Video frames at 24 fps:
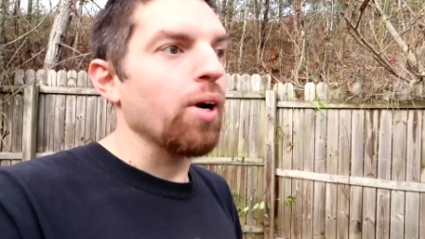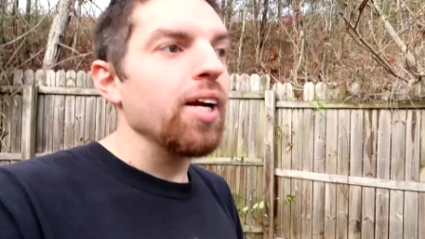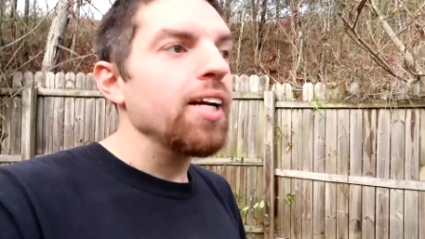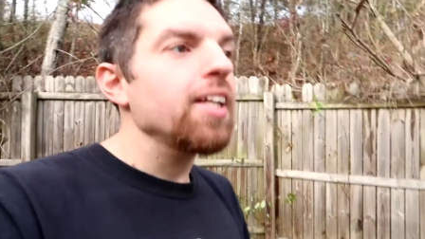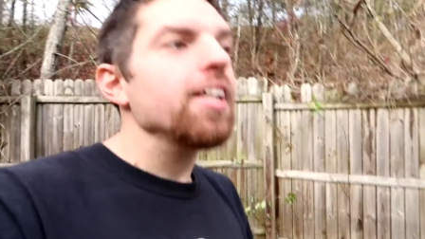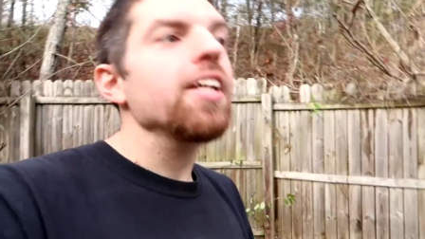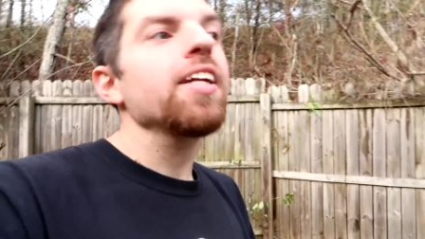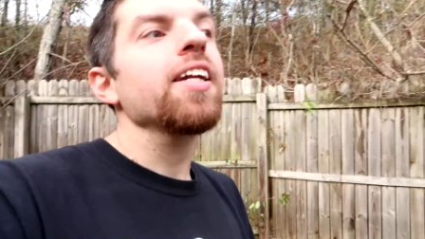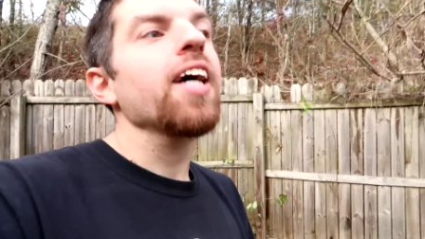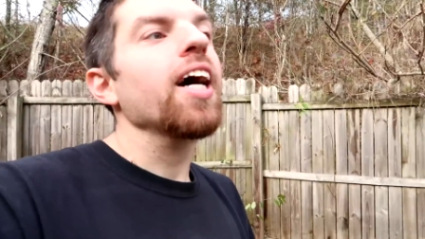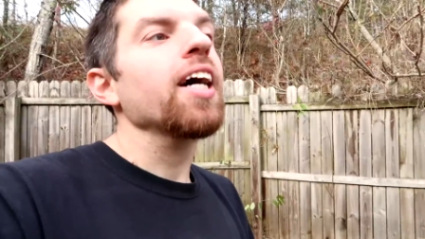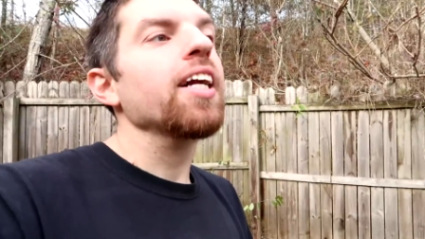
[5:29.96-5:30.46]
We
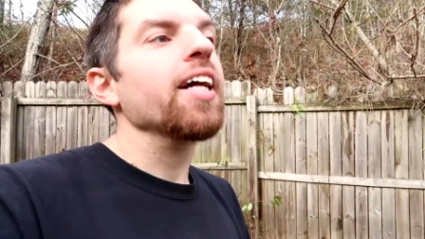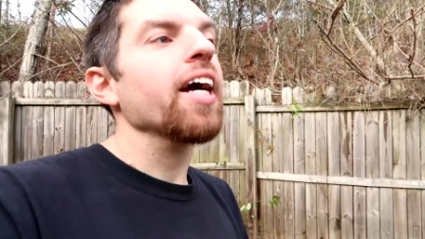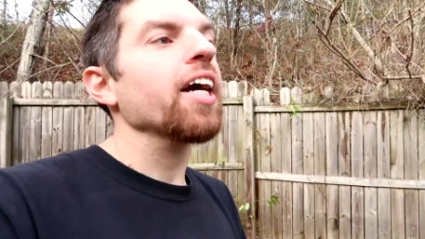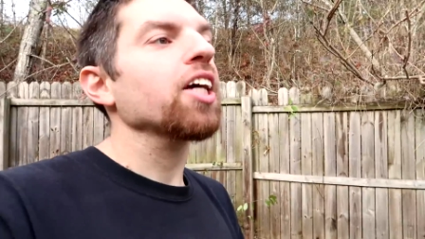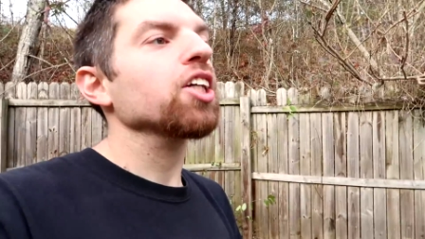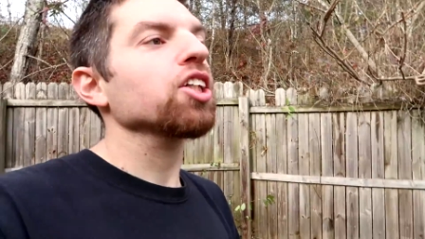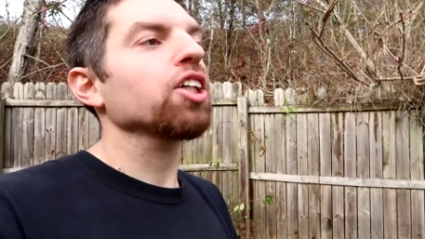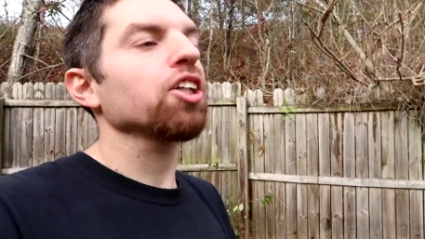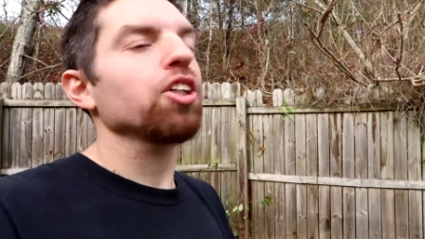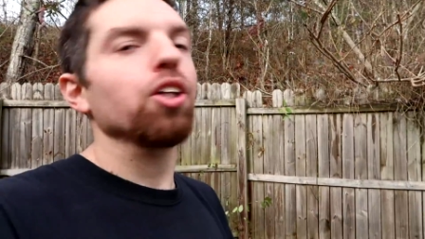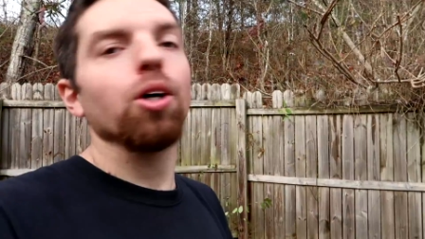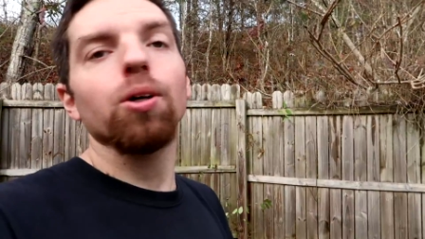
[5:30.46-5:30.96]
did not
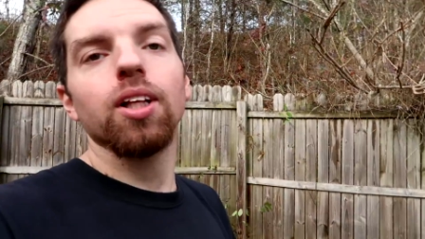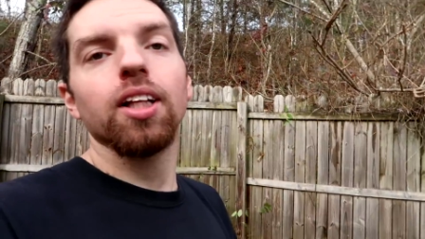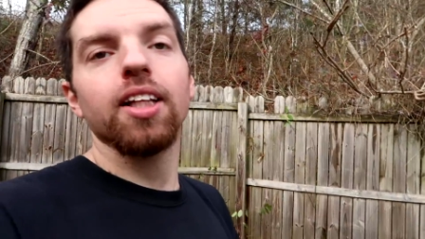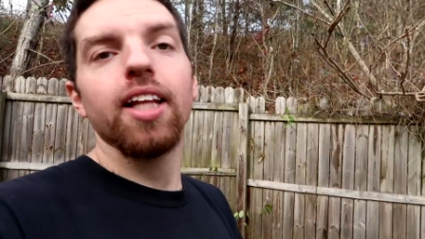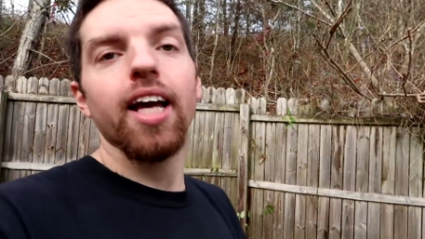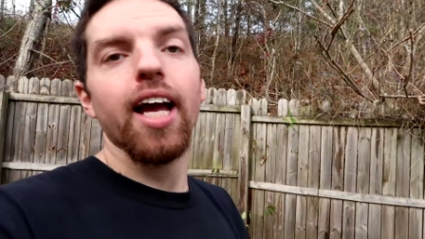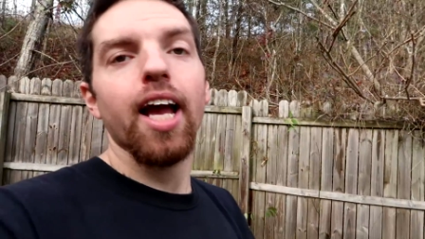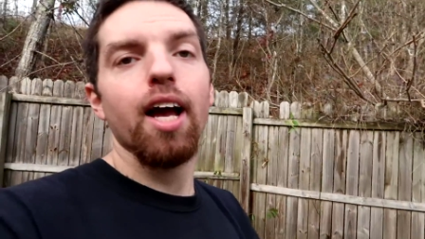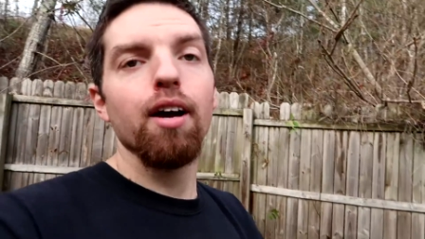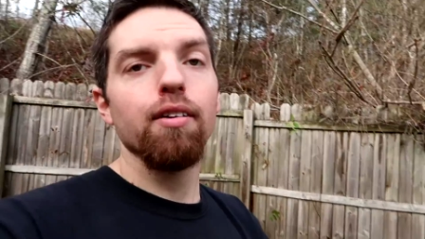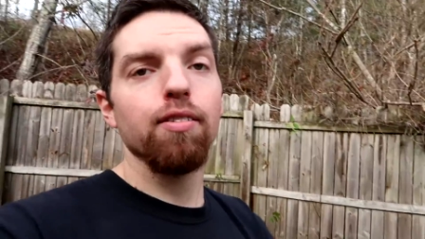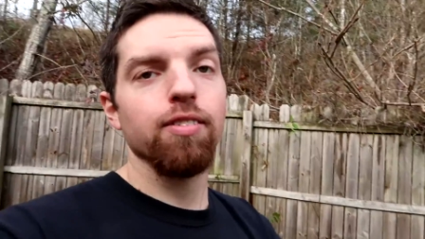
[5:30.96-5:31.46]
actually know that
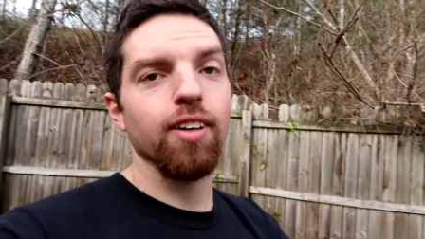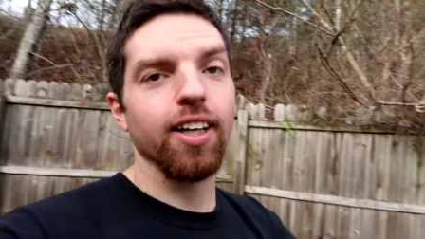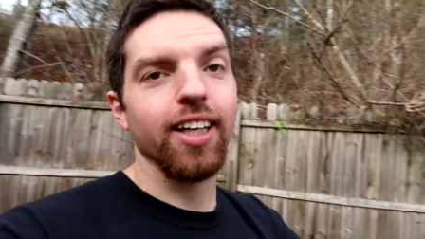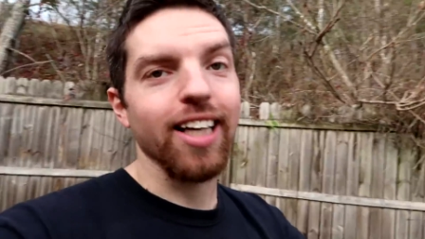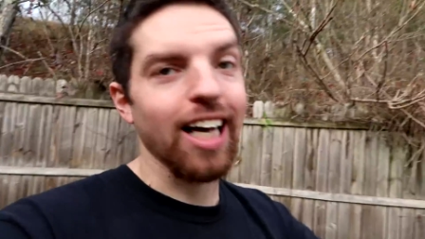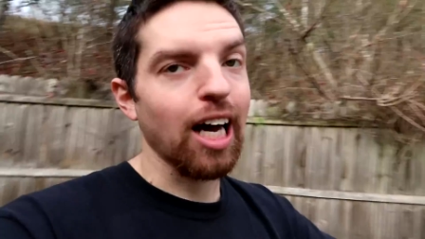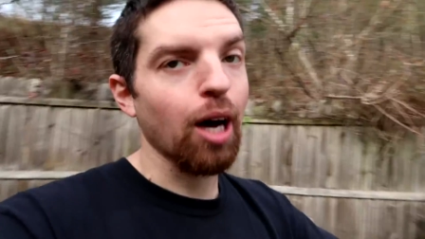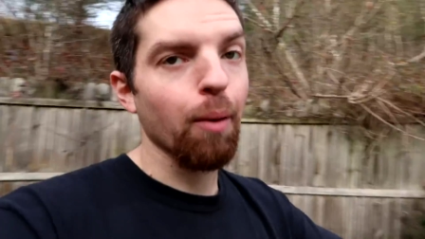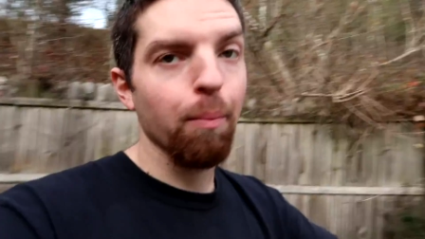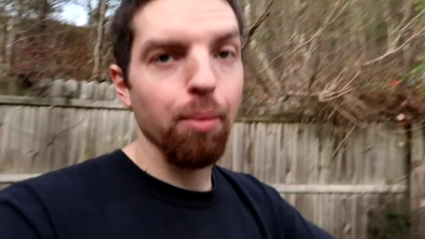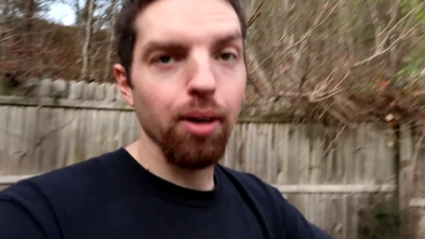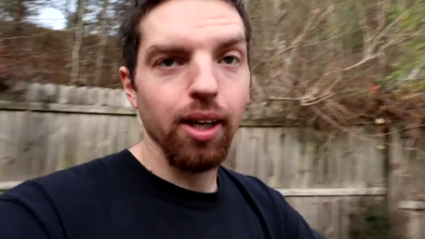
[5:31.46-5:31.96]
they have
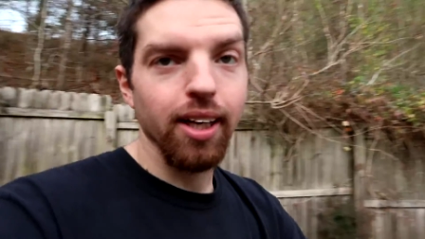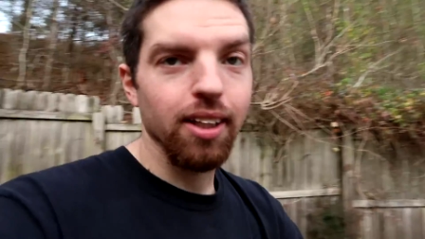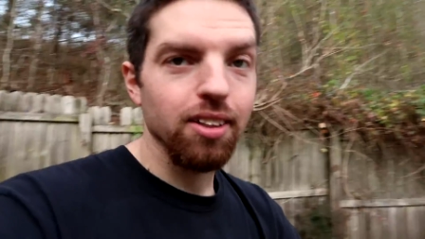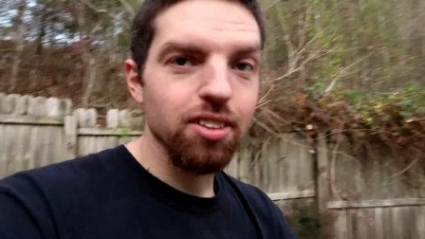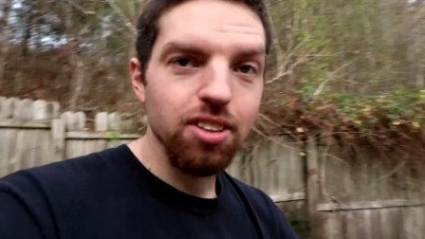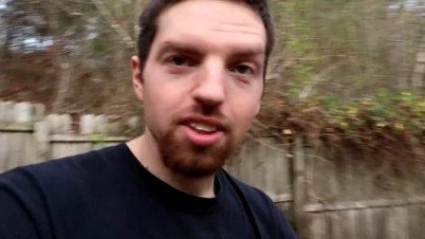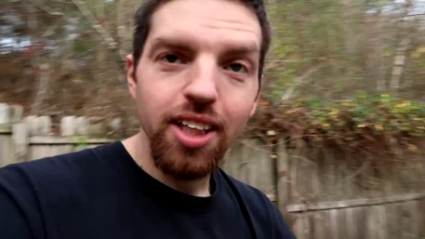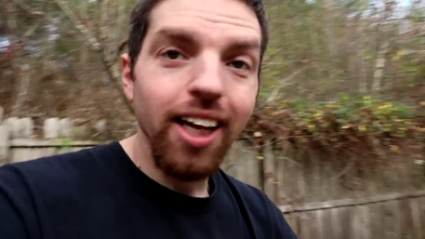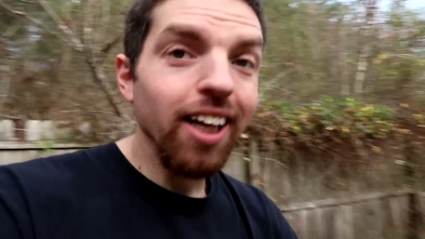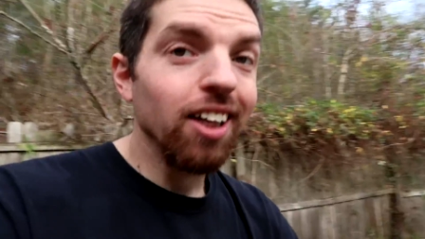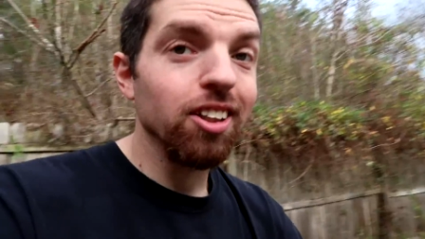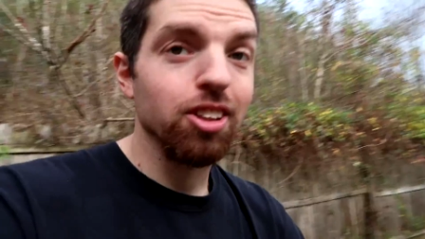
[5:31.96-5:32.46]
copperhead
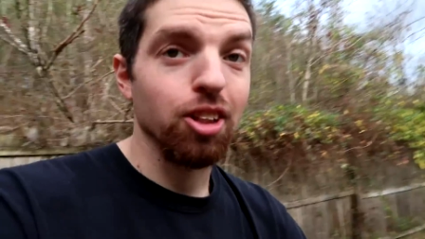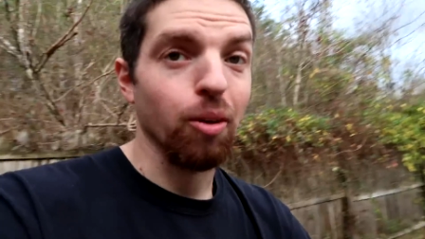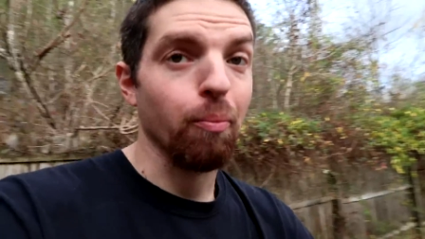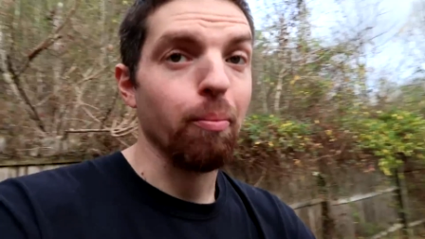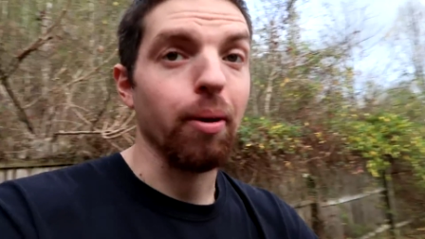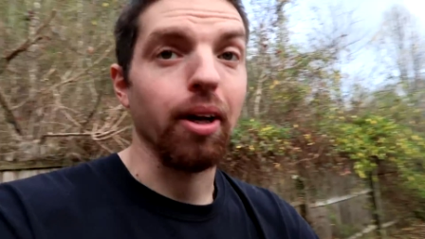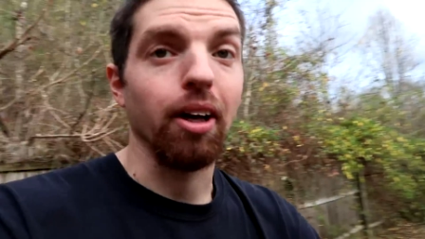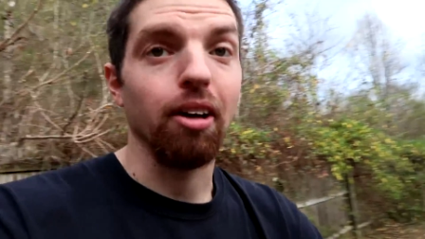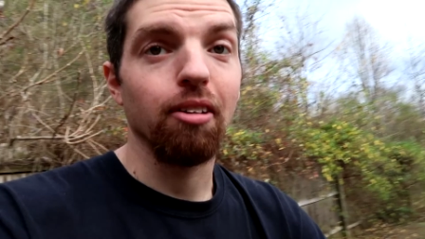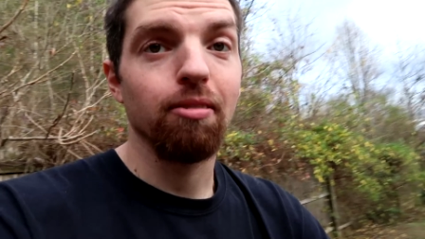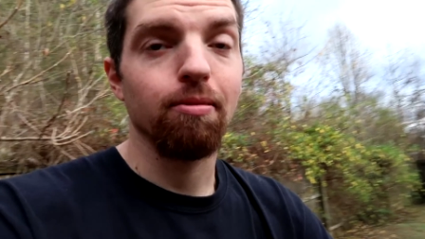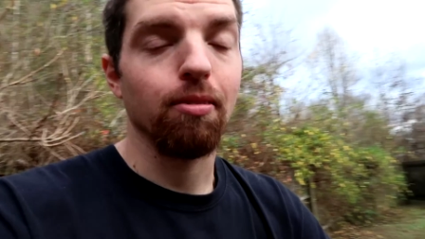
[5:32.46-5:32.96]
snakes up
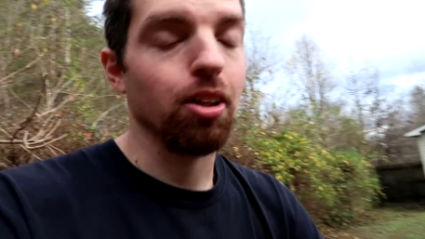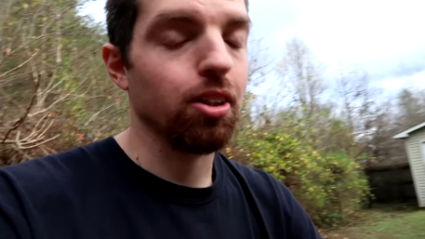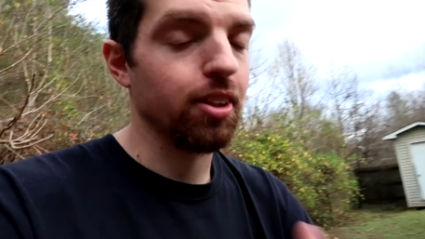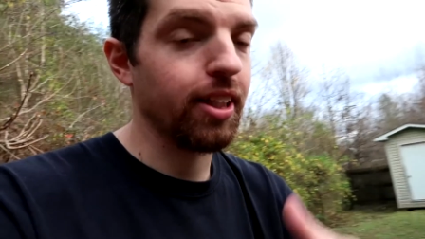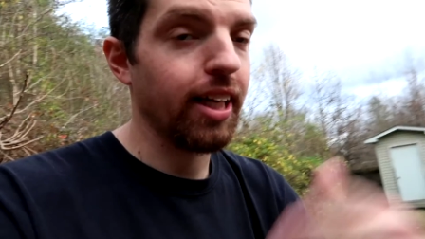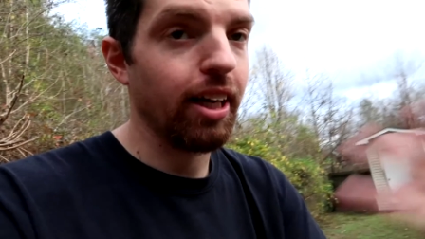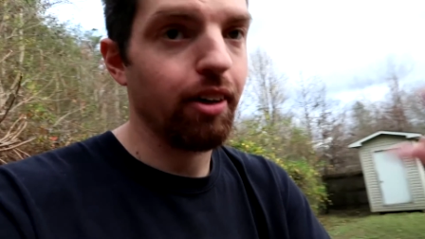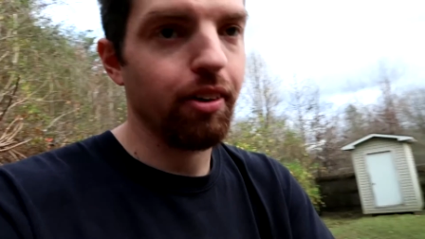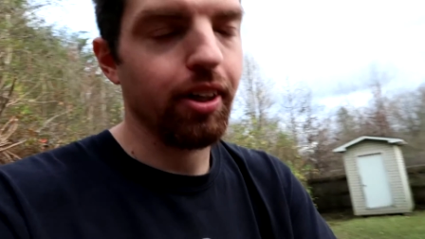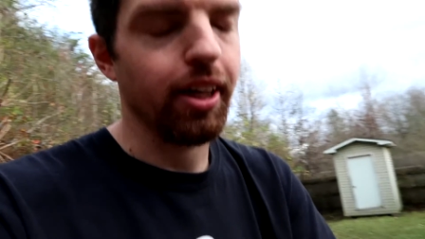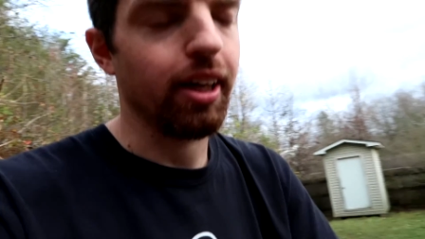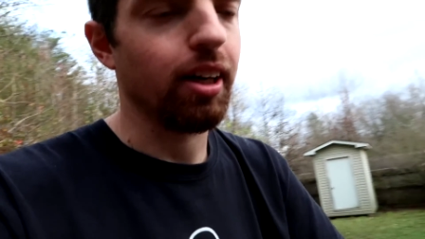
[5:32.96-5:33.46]
here, or
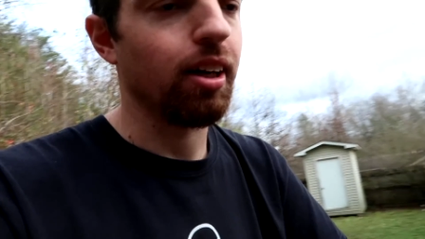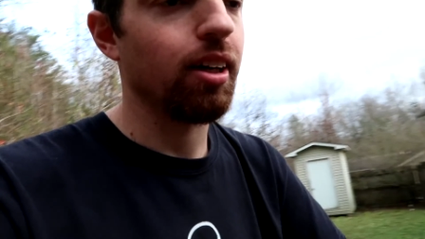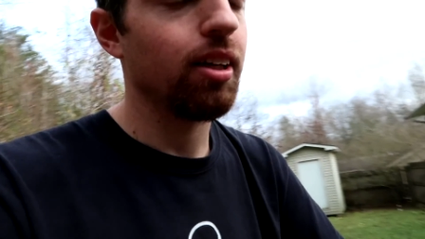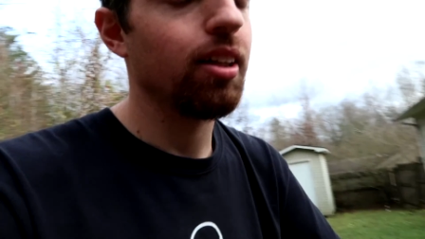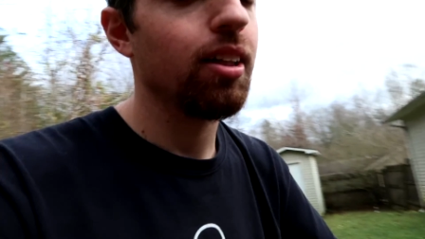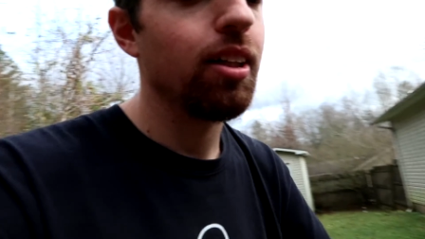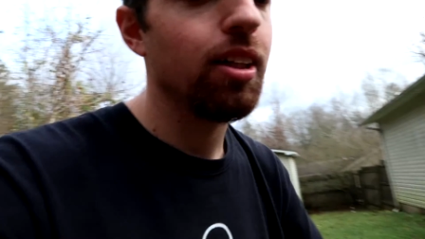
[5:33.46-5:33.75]
down here.